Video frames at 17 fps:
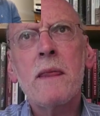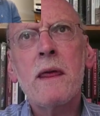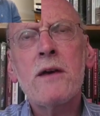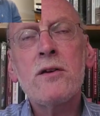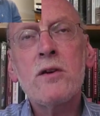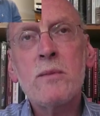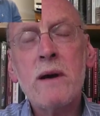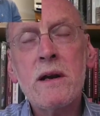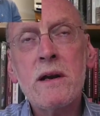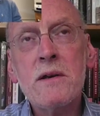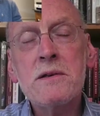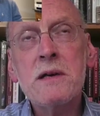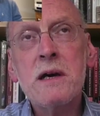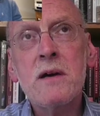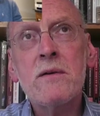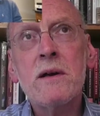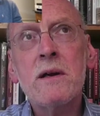a
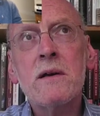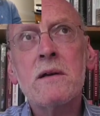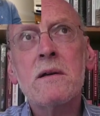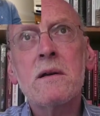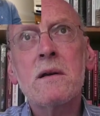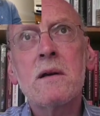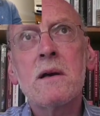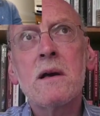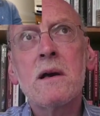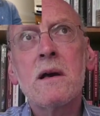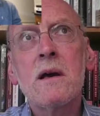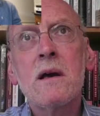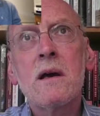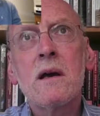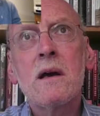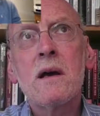humanitarian